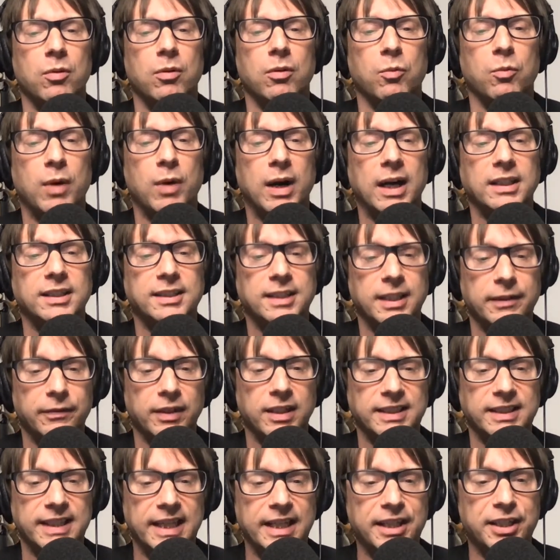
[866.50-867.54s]
where
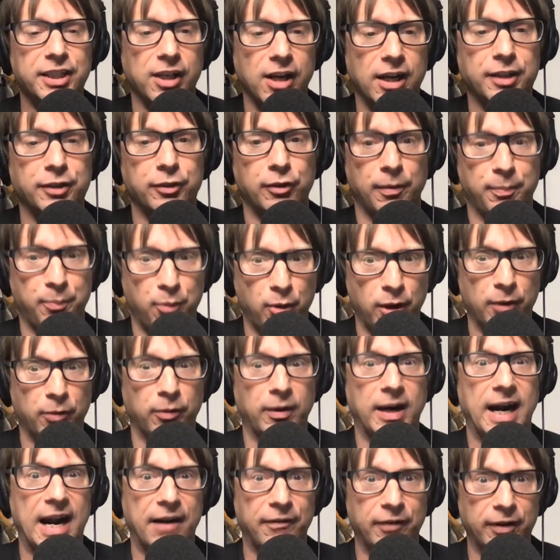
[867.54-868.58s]
civilization got to a point
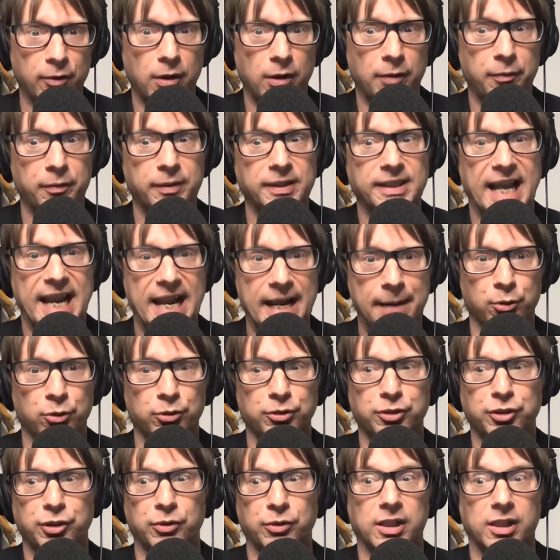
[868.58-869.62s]
where everyone was
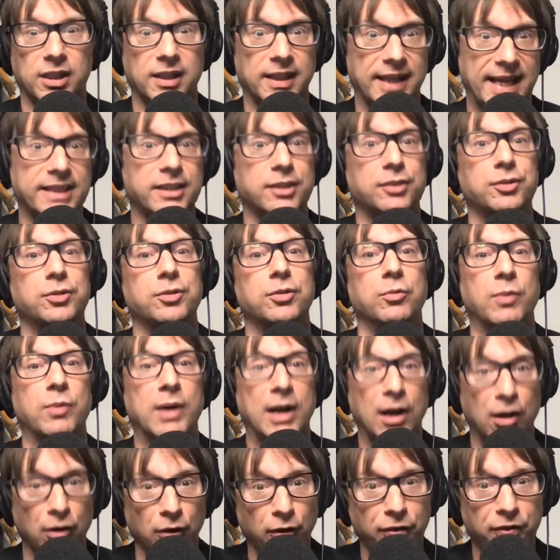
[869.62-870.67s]
able to collect
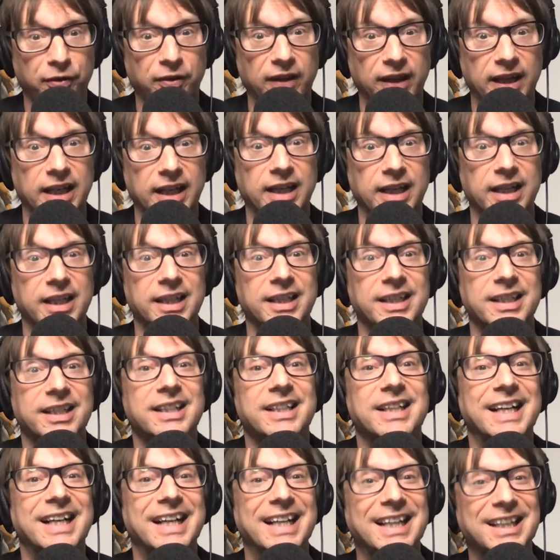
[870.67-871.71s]
wealth
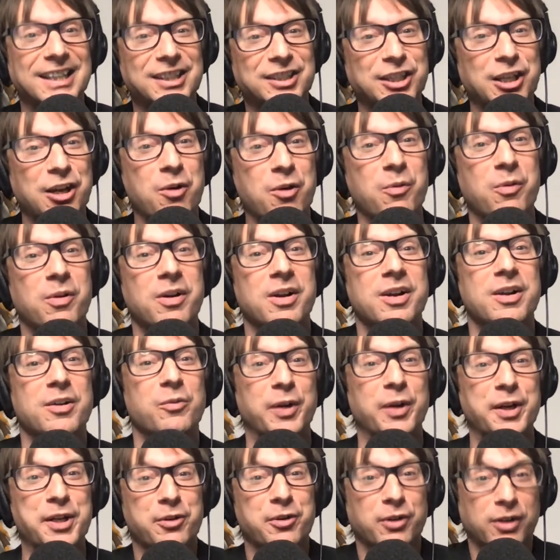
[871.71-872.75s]
and so
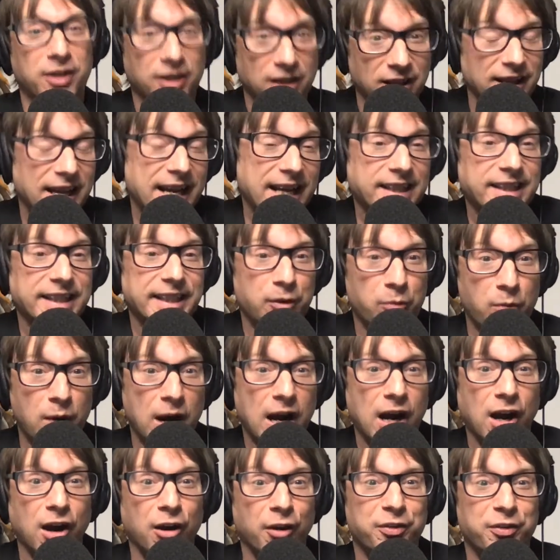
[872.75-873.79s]
when you're collecting
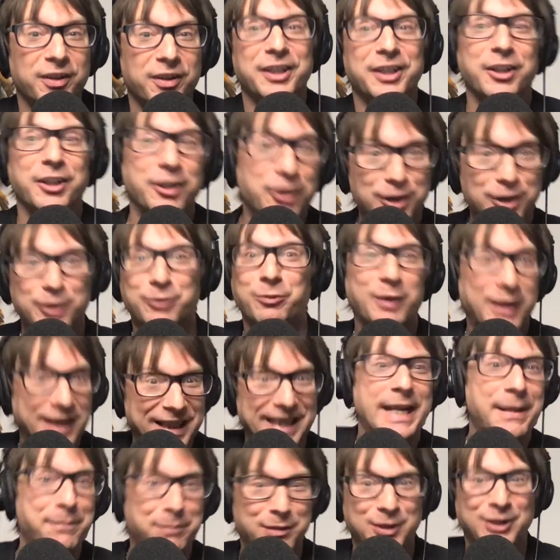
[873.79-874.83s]
wealth, you just want
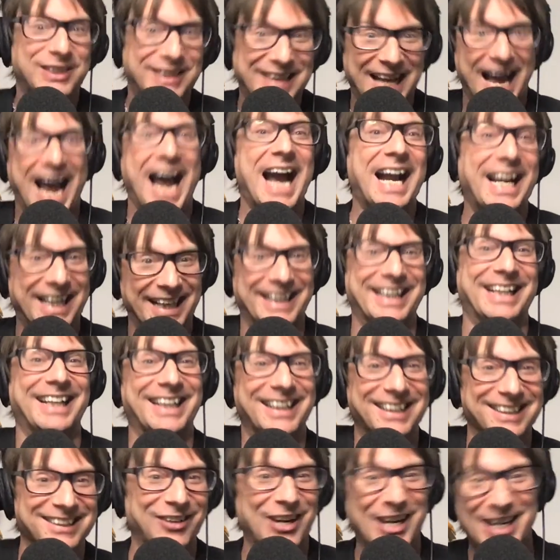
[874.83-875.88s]
to keep stacking
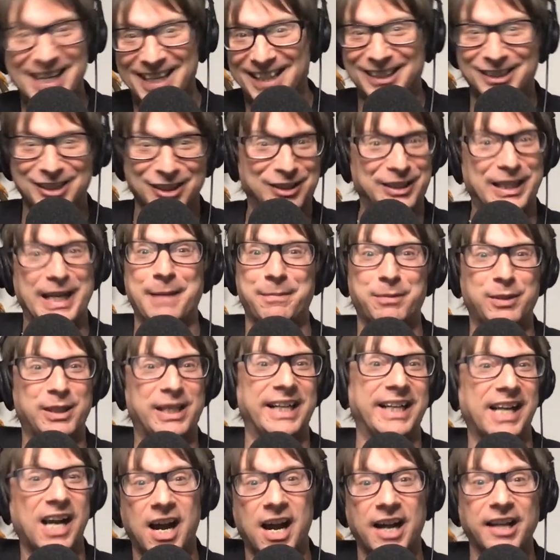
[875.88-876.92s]
it, right? It just keeps
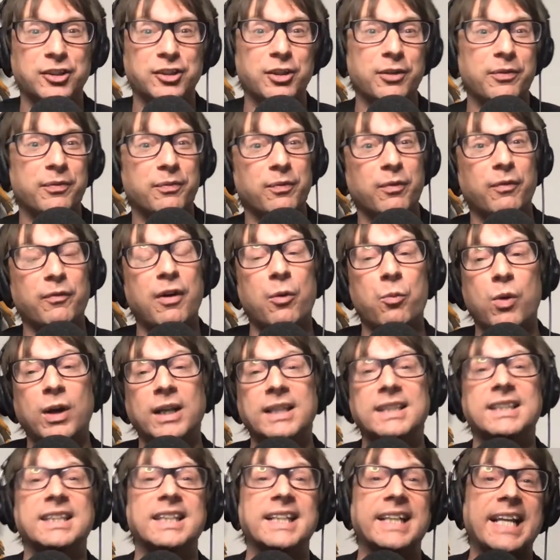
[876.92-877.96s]
getting high. So
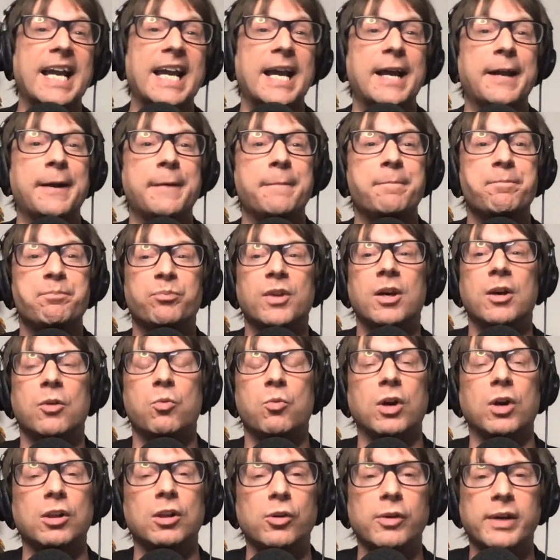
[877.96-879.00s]
once again,
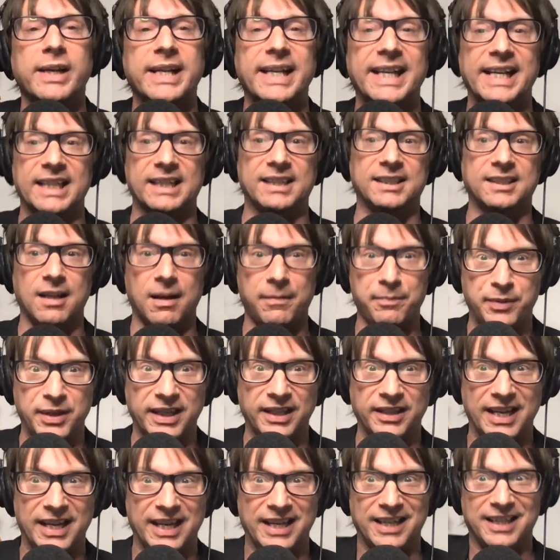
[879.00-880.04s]
we're looking at
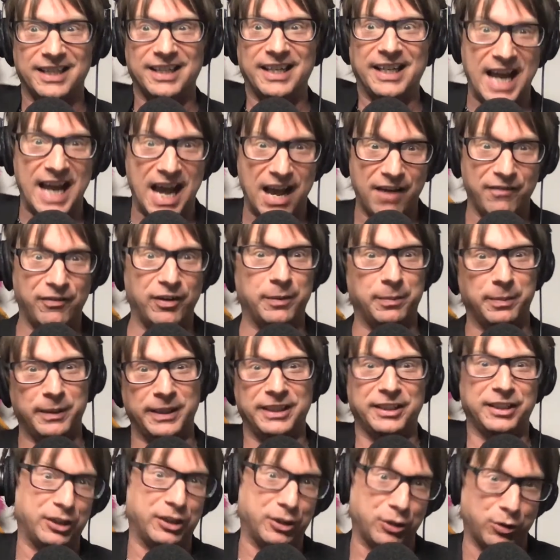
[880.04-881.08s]
something that
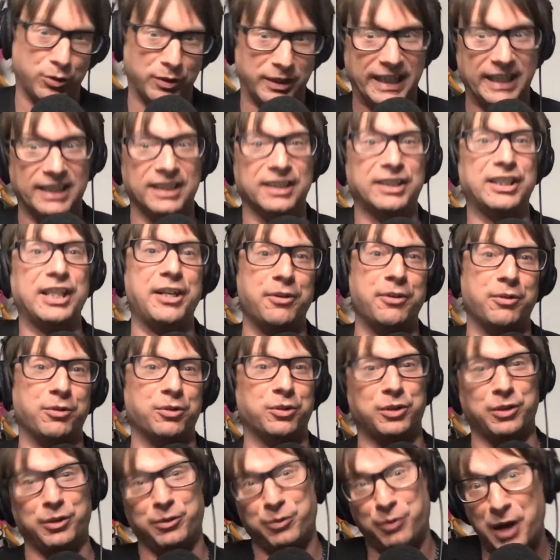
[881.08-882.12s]
inevitably just
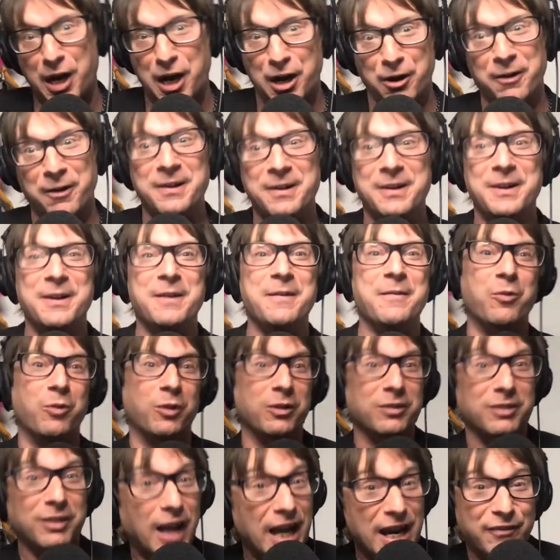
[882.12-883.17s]
continues to grow.
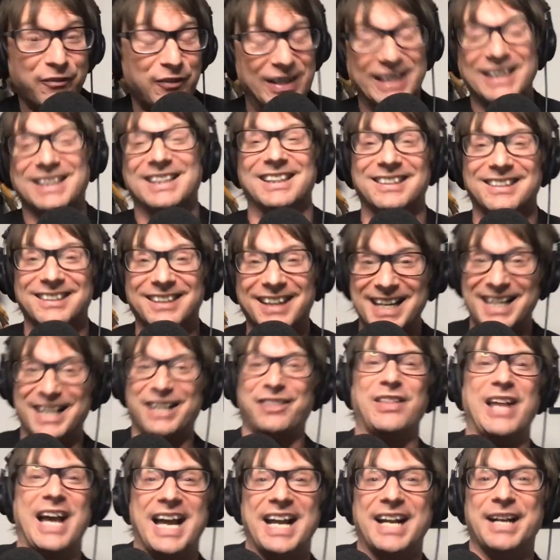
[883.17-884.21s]
Life isn't
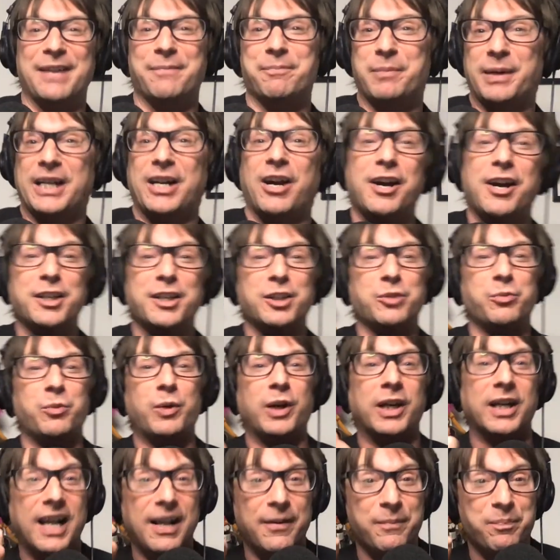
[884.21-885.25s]
like that, and because
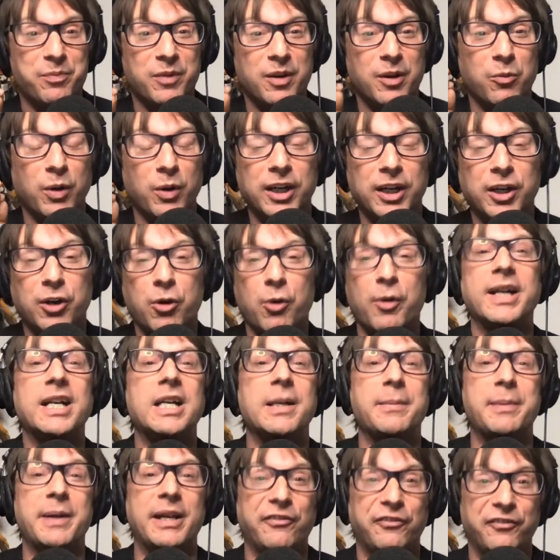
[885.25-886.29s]
we're we're
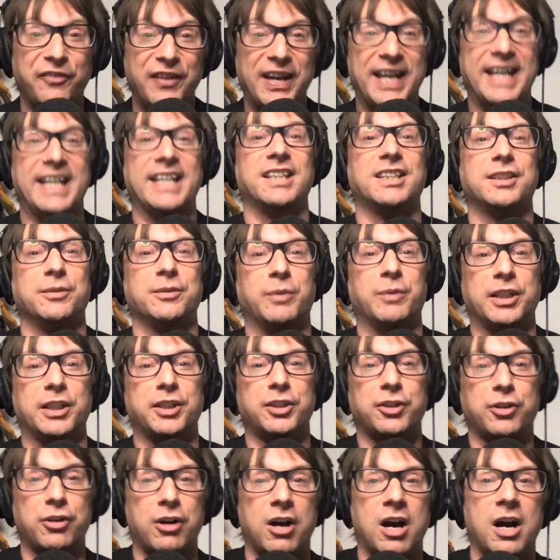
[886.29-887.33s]
going to be faced
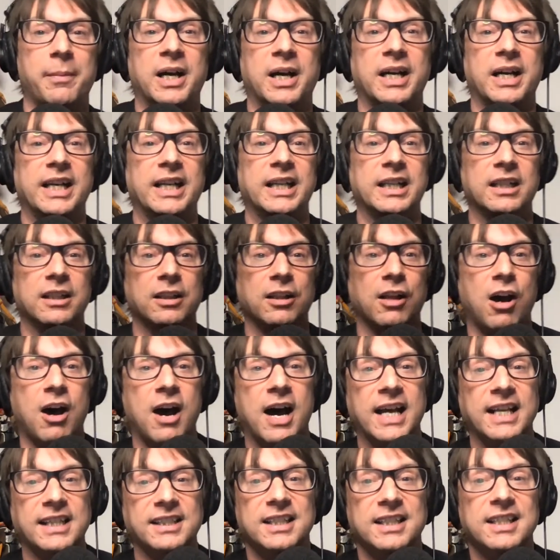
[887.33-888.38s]
with trauma and
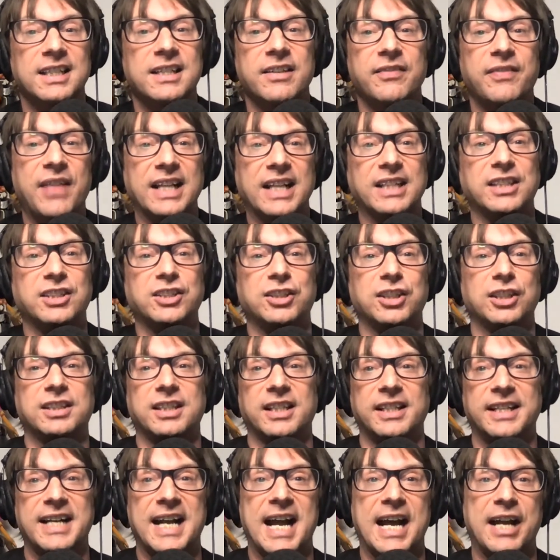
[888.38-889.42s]
loss. That's
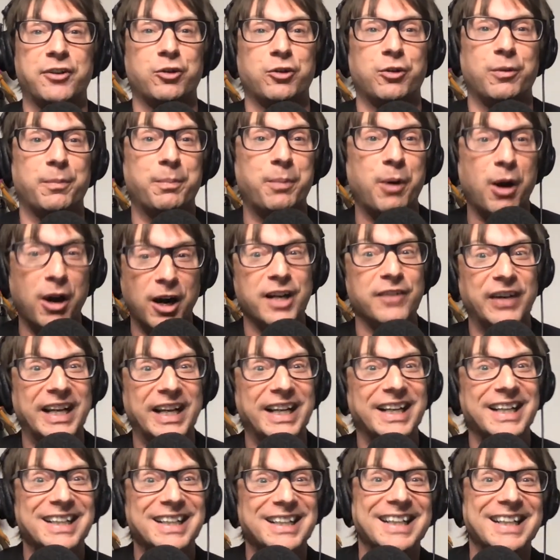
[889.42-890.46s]
just the natural part of
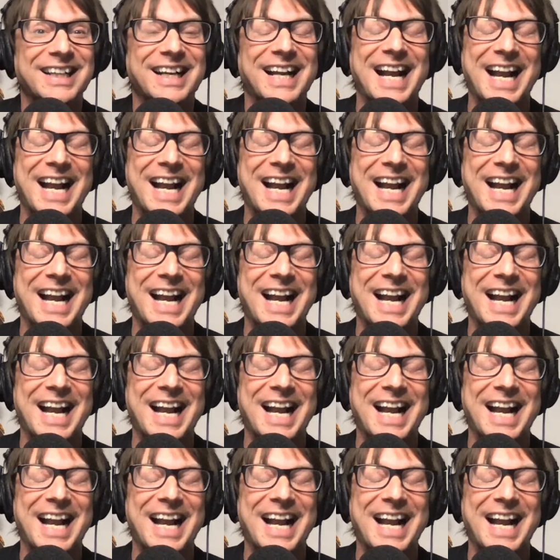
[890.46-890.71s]
it.